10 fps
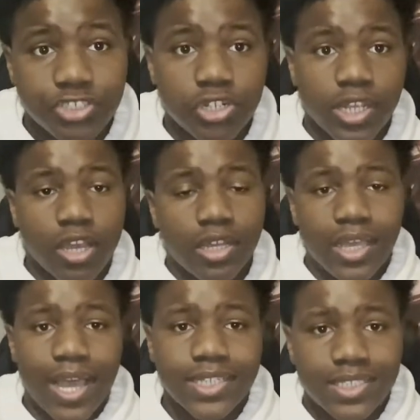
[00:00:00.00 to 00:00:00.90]
Trae Young
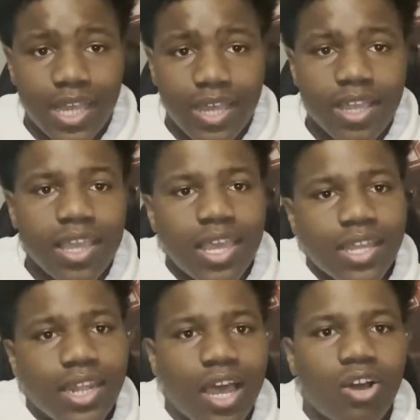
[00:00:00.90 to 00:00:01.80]
has that.
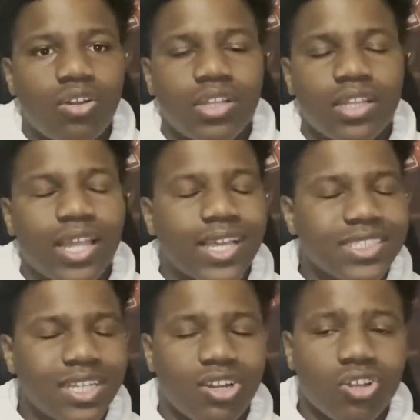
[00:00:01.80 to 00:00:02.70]
Now, like I
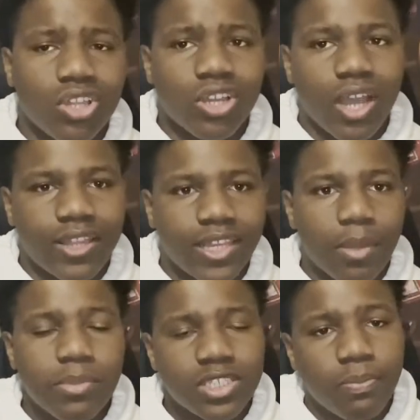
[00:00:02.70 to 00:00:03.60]
said earlier, I think
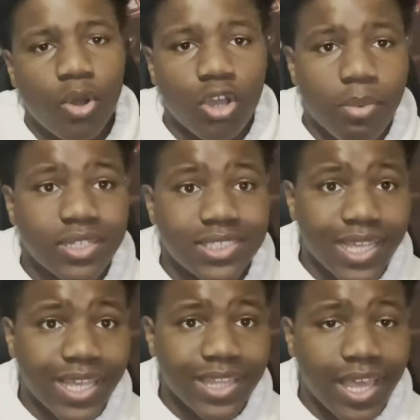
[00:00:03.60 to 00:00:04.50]
I misspoke about
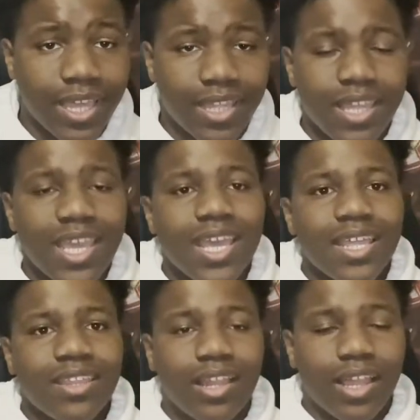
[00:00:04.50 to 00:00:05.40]
saying that
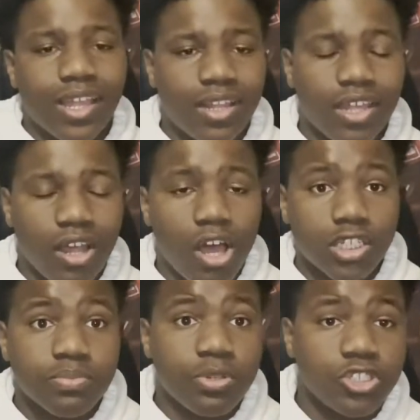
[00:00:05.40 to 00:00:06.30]
the Atlanta
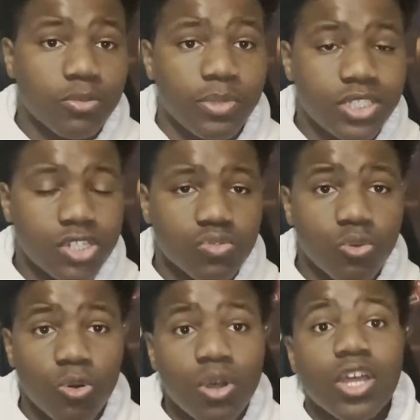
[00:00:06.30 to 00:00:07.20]
Hawks pushed him into this
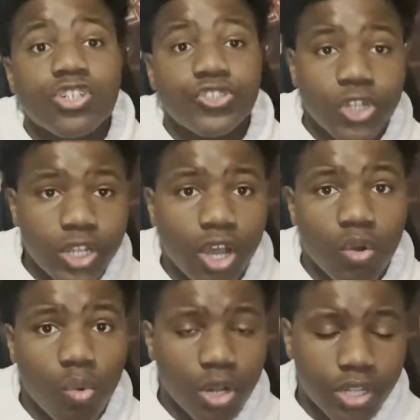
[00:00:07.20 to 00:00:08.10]
role. Trae
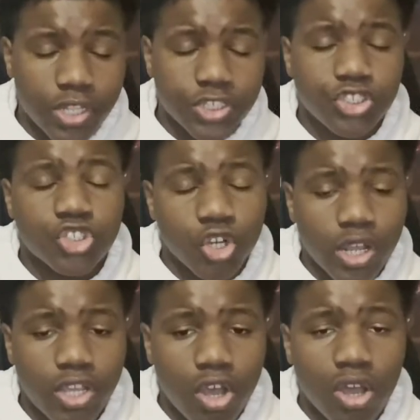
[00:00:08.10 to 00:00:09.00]
Young wanted this.
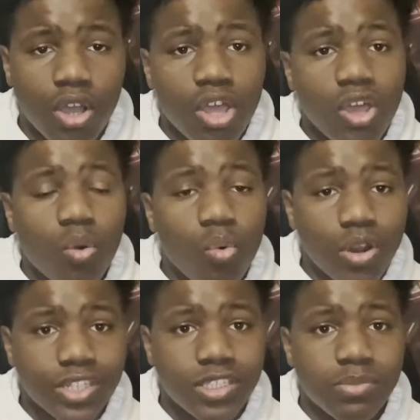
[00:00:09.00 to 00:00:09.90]
Trae Young
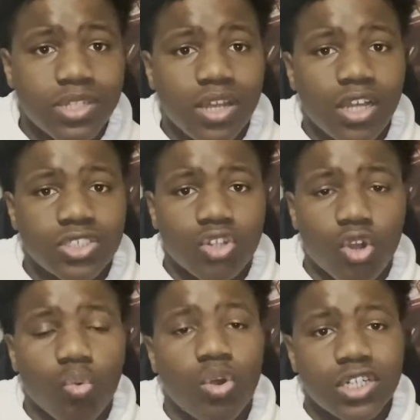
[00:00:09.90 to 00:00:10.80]
wanted to be the
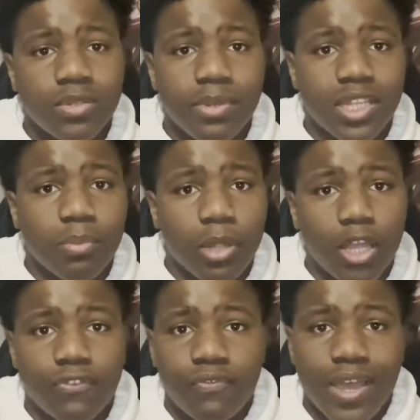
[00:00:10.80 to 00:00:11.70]
star, wanted to be in the
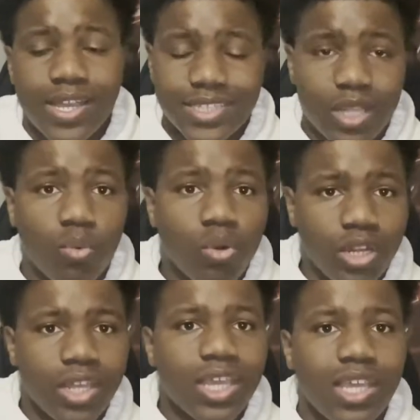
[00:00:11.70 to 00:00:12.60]
playoffs fast.
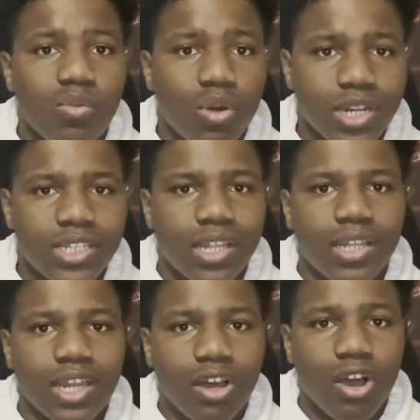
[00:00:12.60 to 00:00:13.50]
He wanted the
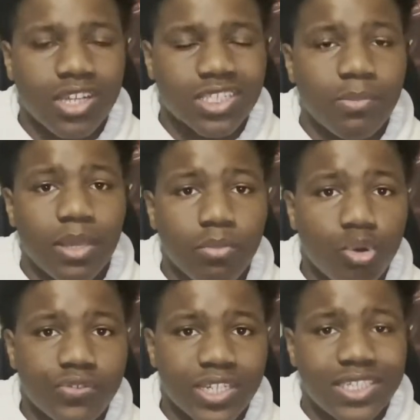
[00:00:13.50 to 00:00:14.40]
Atlanta Hawks to make
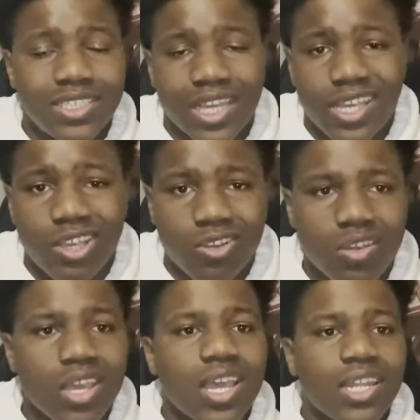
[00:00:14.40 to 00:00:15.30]
moves in his second year.
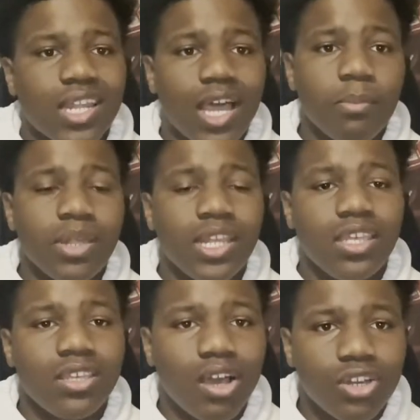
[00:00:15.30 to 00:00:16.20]
Not
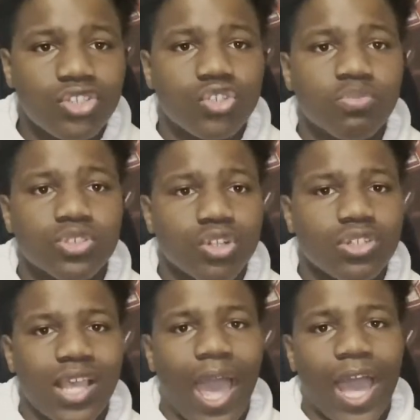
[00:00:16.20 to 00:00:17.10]
many young
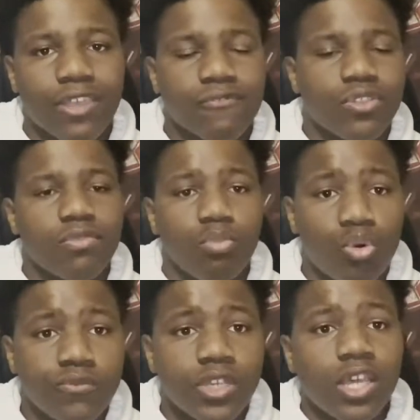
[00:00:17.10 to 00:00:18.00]
superstars ask for these
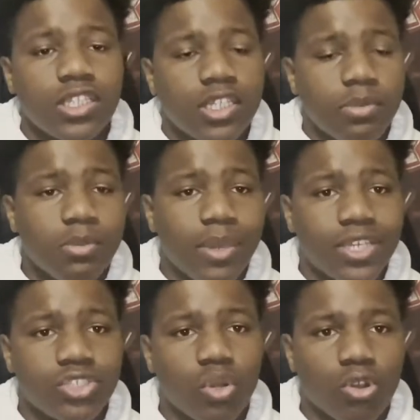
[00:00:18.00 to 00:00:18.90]
moves to be
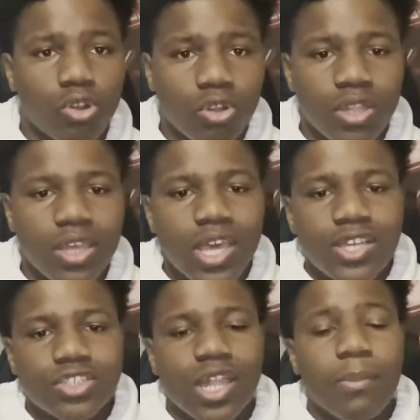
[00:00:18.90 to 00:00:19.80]
made so early.
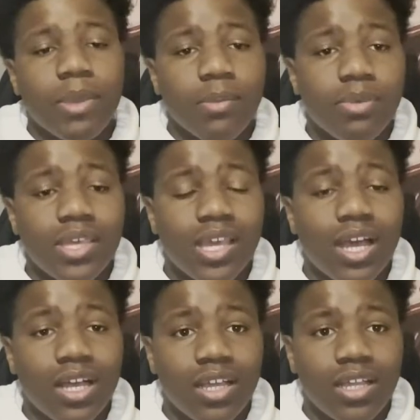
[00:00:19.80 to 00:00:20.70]
So that may
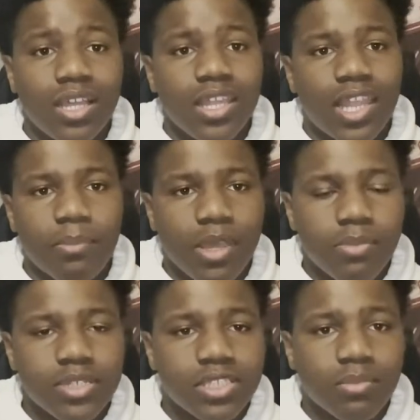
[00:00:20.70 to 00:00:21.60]

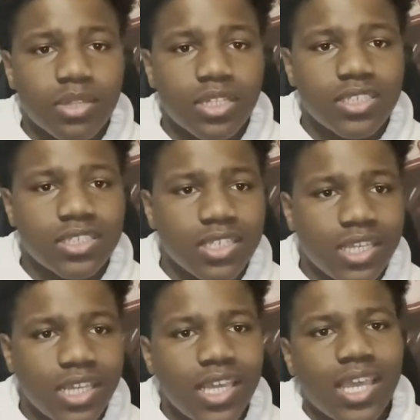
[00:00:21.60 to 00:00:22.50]
be something to
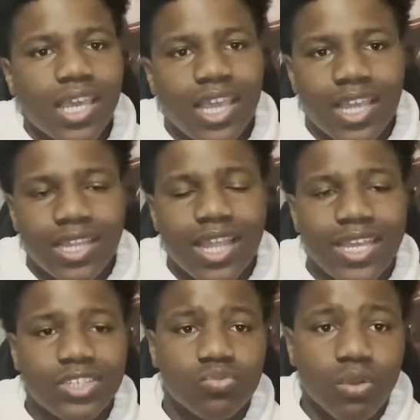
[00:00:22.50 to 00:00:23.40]
see, and that
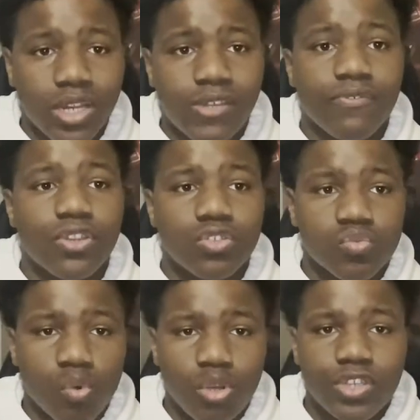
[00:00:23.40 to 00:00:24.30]
he's ready for this
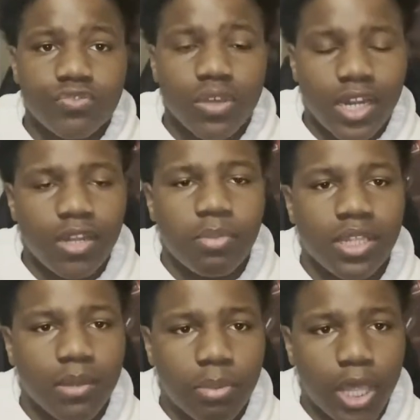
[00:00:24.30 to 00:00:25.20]
role. He's ready to
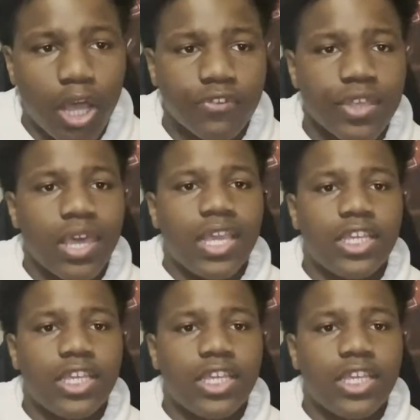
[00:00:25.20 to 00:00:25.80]
be in the playoffs.